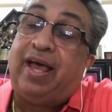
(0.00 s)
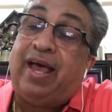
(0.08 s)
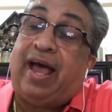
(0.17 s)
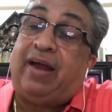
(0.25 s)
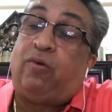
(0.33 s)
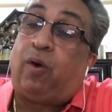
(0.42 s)

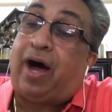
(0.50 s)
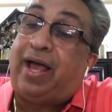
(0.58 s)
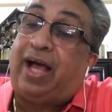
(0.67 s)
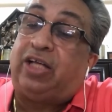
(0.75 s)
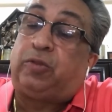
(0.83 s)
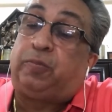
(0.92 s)
And why
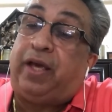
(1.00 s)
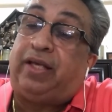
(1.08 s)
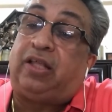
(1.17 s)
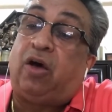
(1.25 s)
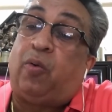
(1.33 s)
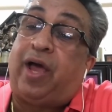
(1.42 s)
I speak
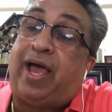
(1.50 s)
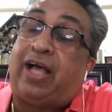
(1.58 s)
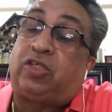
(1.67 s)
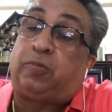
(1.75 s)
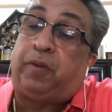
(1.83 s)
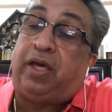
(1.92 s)
the way I
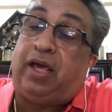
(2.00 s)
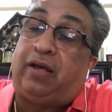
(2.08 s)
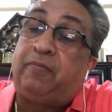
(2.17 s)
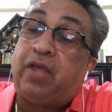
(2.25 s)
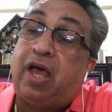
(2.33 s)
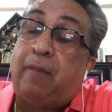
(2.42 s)
speak?
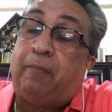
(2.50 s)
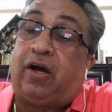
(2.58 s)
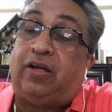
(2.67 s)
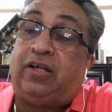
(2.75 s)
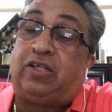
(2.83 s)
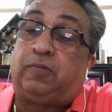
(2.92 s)

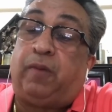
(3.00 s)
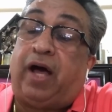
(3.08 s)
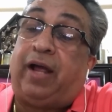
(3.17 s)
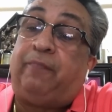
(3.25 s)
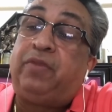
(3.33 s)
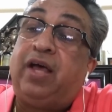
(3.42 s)
Because it's
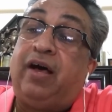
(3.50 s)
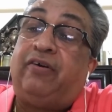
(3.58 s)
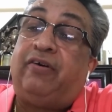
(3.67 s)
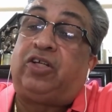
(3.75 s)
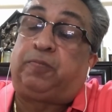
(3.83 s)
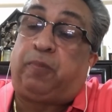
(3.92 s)
my
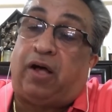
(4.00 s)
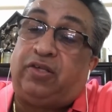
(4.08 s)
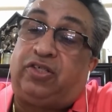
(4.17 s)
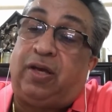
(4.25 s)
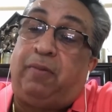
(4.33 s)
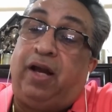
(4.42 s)

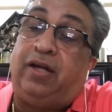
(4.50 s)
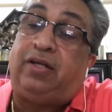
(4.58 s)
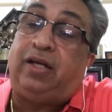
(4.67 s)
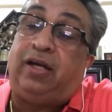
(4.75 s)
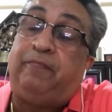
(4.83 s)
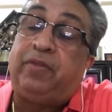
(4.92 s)

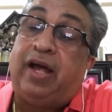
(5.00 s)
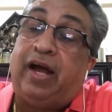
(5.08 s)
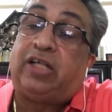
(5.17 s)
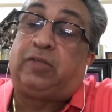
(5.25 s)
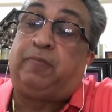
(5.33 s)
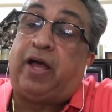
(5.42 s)
responsibility,
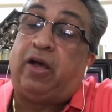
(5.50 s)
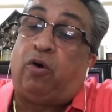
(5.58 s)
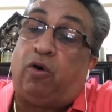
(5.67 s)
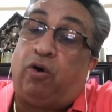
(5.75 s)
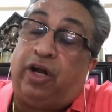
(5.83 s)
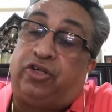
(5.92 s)
it's my
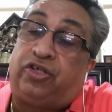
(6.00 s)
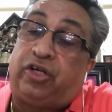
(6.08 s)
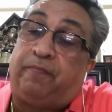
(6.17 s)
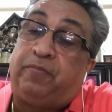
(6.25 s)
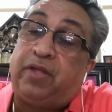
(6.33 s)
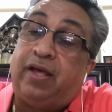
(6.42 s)

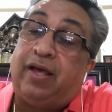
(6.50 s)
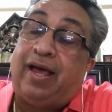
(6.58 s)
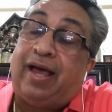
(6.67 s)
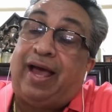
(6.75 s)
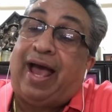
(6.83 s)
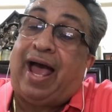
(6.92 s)
ownership,
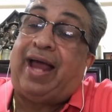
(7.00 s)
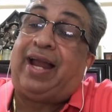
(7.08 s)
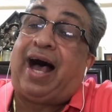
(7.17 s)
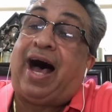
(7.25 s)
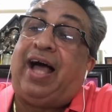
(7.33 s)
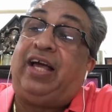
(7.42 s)
and
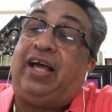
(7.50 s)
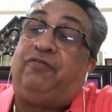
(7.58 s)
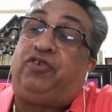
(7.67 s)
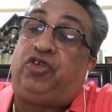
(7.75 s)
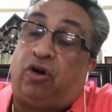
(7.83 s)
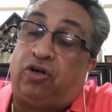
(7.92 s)
I have
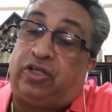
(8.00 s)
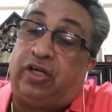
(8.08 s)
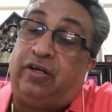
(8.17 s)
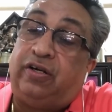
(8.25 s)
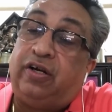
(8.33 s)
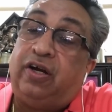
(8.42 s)

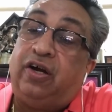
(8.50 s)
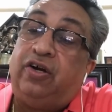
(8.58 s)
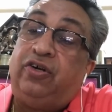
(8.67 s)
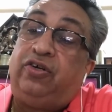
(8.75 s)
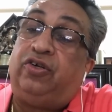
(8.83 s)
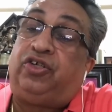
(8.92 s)
chosen
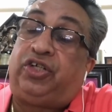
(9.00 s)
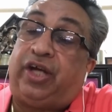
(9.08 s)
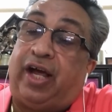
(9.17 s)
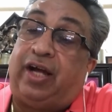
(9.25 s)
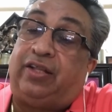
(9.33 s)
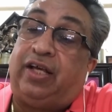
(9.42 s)
to
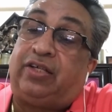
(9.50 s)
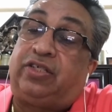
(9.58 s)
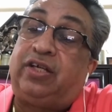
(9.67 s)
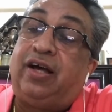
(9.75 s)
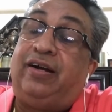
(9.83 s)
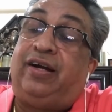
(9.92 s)
share this
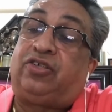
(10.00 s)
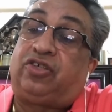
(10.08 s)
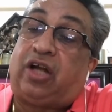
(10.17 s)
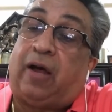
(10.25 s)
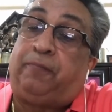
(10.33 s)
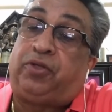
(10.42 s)

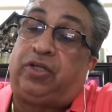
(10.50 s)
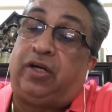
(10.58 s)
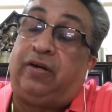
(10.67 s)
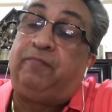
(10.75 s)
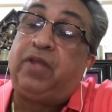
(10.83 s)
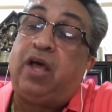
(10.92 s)

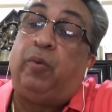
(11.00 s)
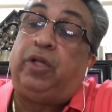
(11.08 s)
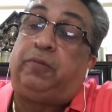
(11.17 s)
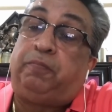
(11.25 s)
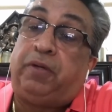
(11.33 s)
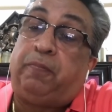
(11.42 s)
disruption
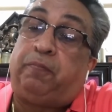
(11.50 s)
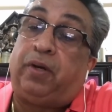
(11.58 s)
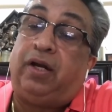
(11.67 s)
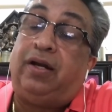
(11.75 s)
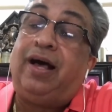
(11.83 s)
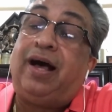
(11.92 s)
with
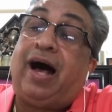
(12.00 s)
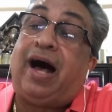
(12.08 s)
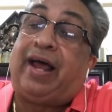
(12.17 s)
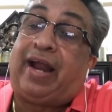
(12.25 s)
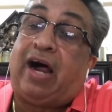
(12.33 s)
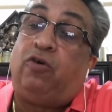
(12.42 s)
people
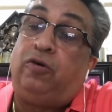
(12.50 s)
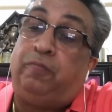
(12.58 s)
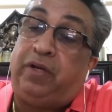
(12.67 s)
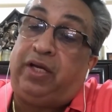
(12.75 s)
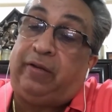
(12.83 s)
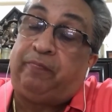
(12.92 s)
around
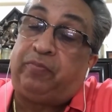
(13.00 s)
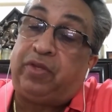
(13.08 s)
me.